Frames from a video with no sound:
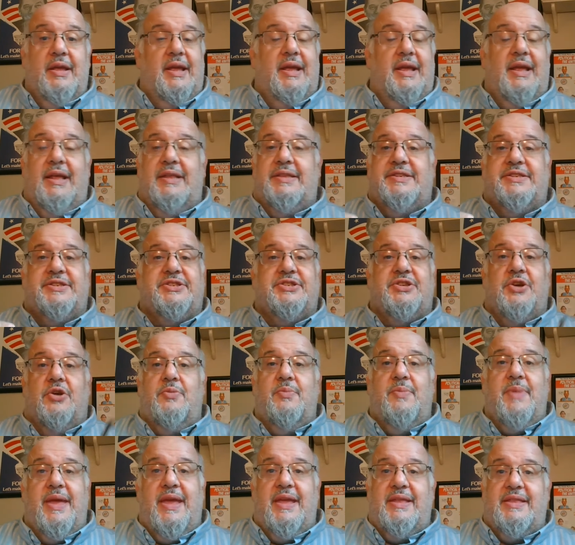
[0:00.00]
It's so
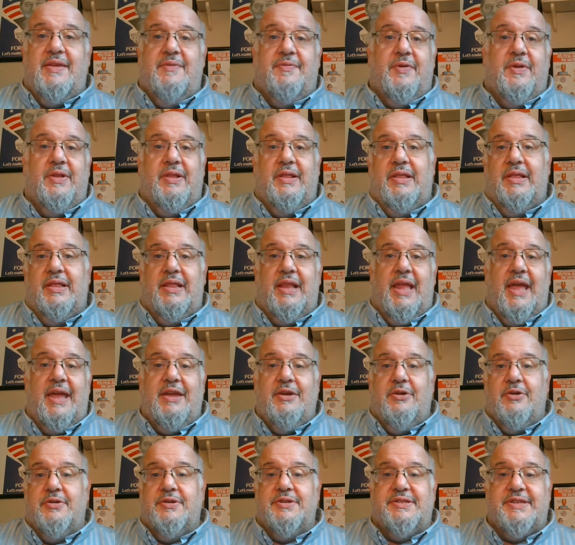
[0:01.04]
many different
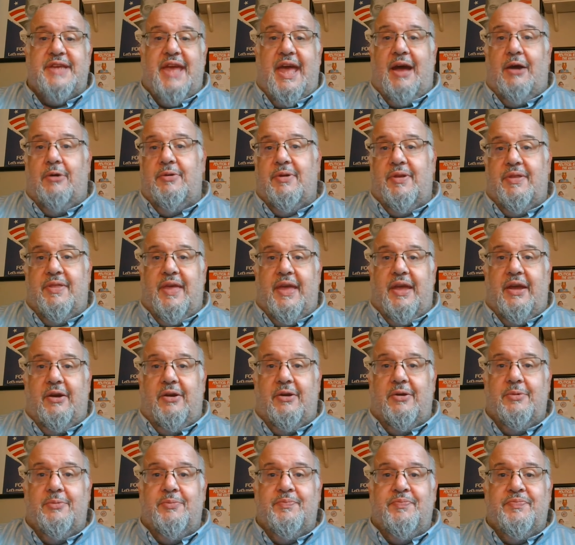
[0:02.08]
layers out
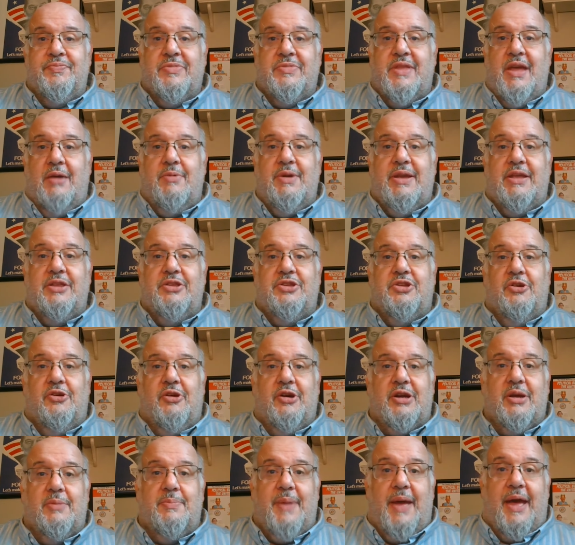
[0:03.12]
there that we can
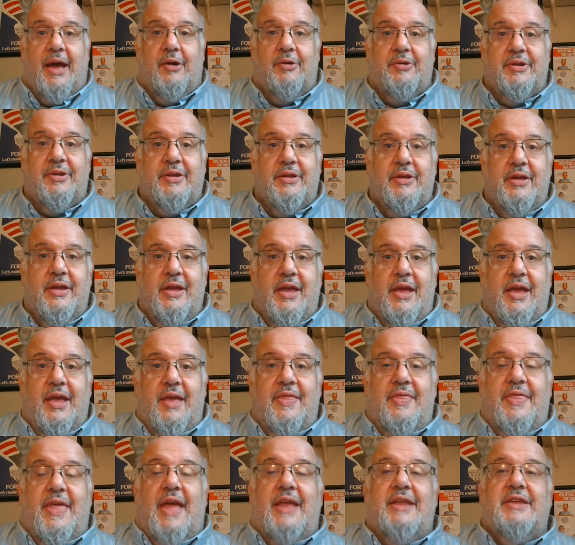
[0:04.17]
talk about
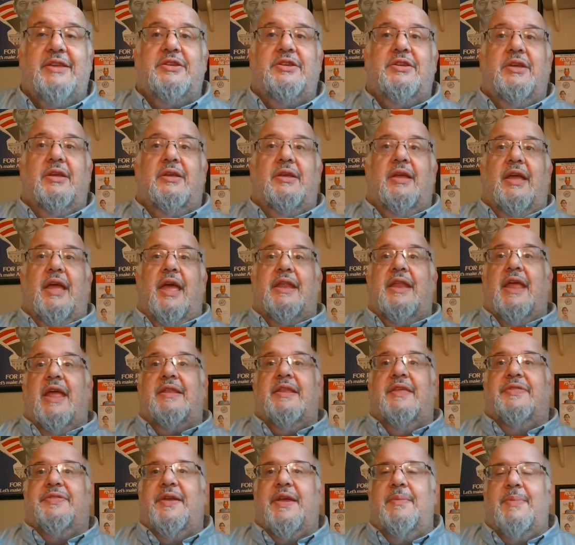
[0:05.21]
that and and
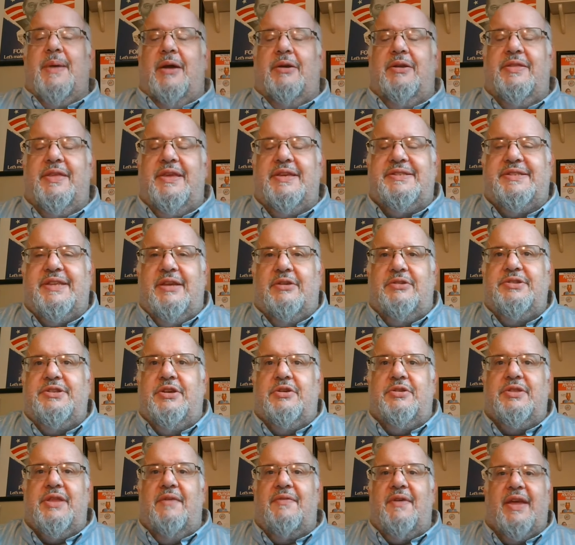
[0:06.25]
the thing about it is,
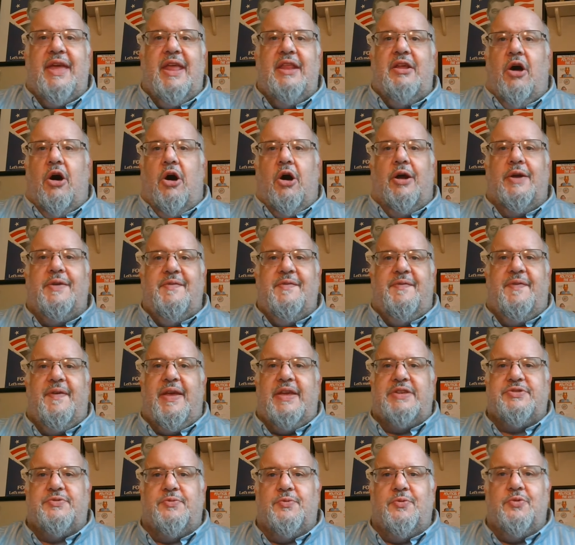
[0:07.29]
you'll never get a hard and
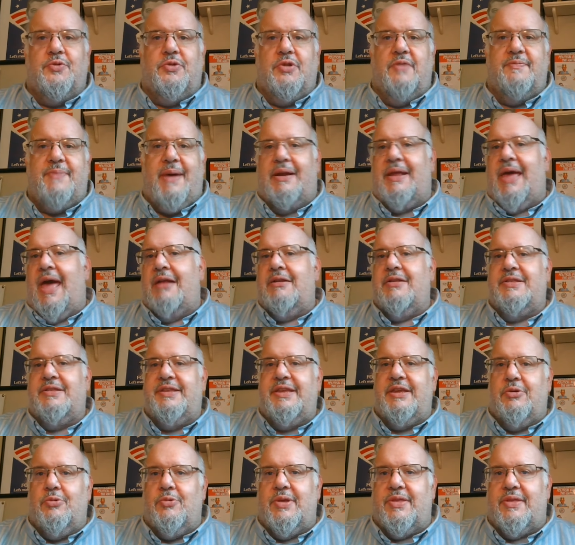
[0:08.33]
fast rule about how to
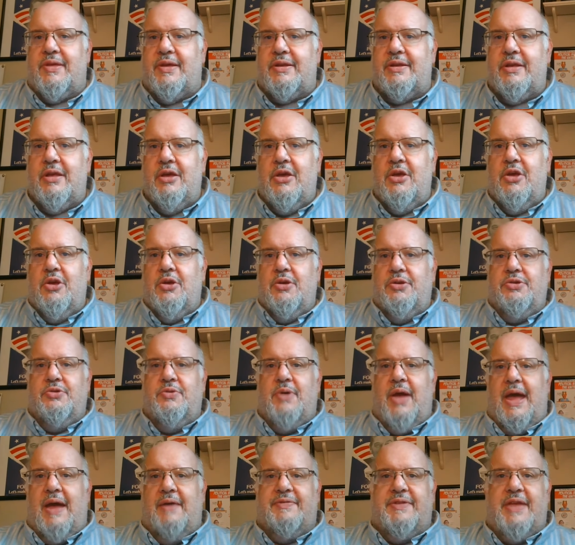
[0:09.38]
deal with it.
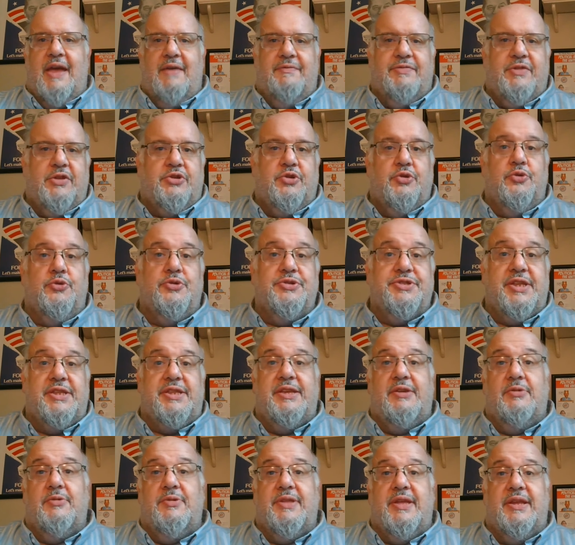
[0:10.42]
You have to have the tools to
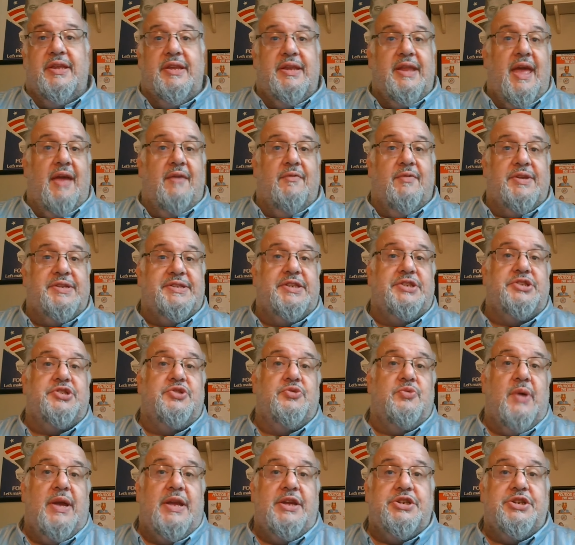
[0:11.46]
deal with it in every
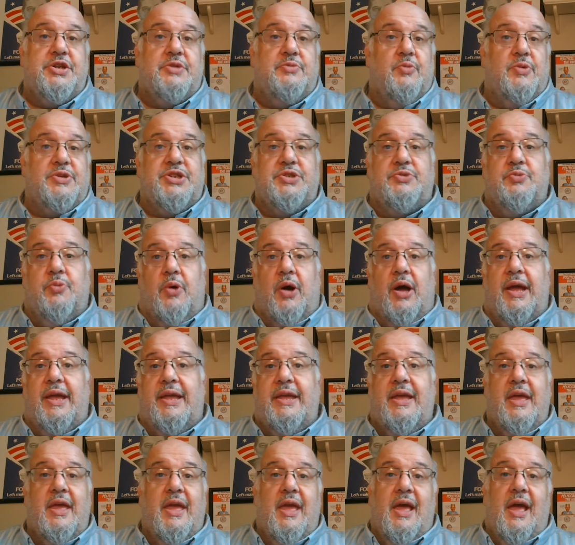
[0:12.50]
situation, which is
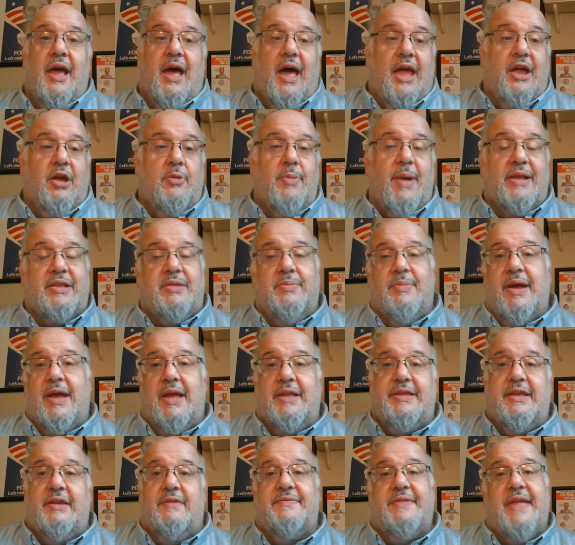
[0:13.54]
why I go back to my
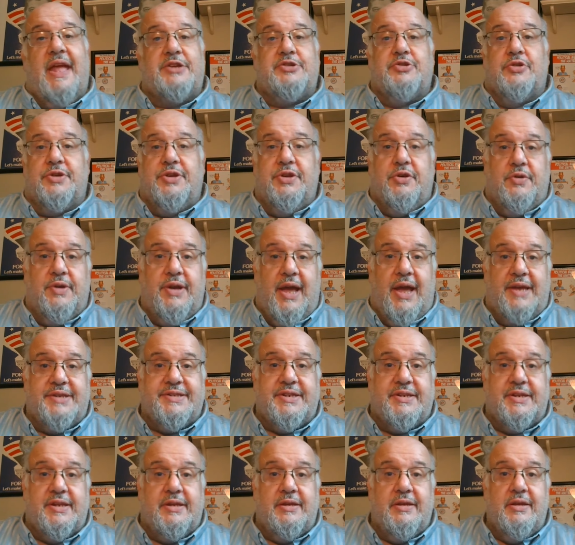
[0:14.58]
idea of natural
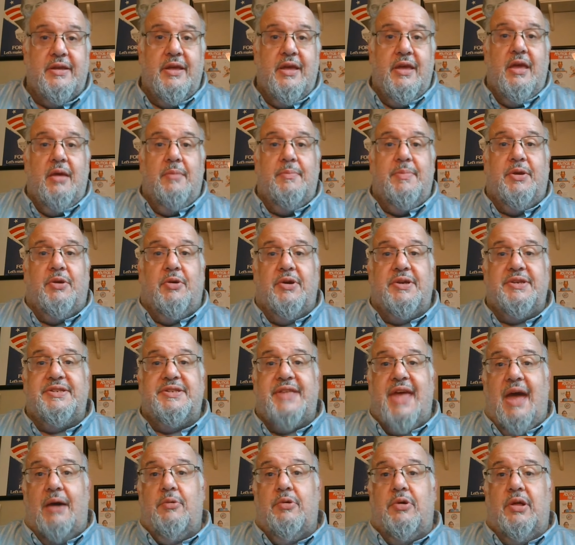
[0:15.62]
curiosity, because
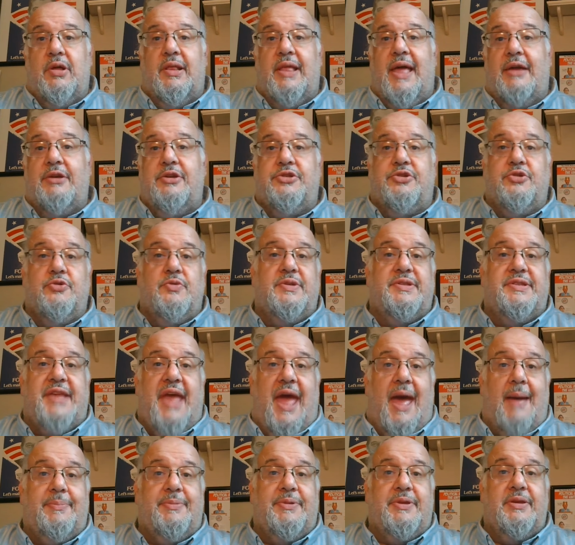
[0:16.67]
that will allow you to
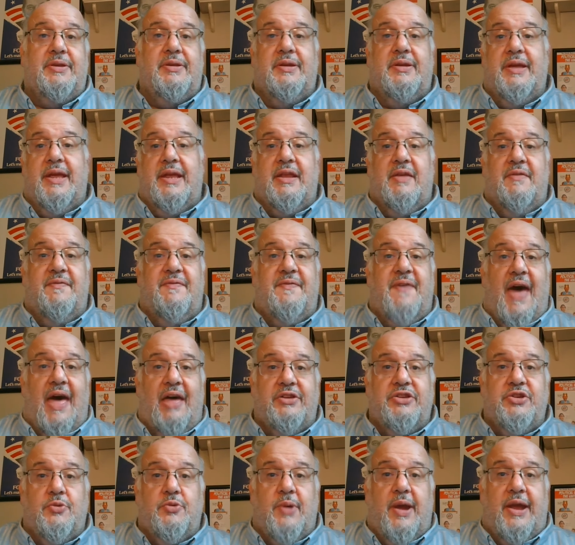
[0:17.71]
adapt in
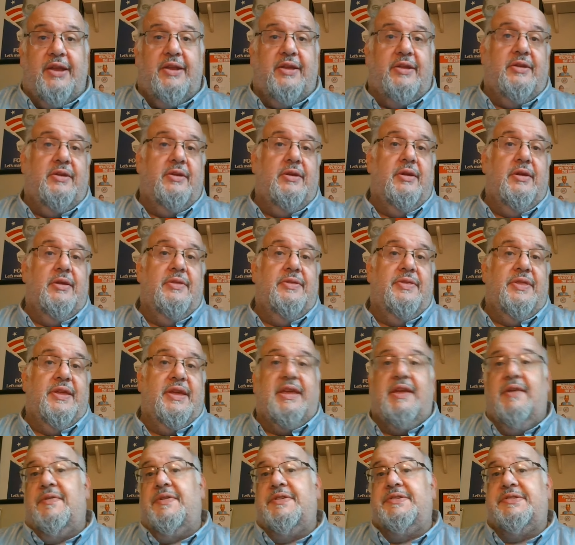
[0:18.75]
evaluating the
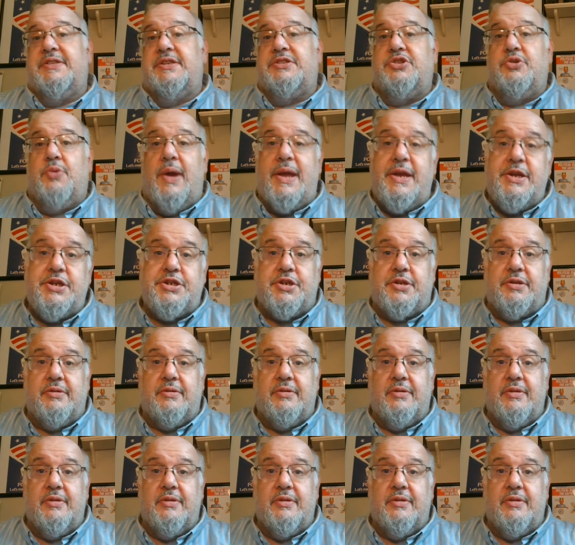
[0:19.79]
given situation.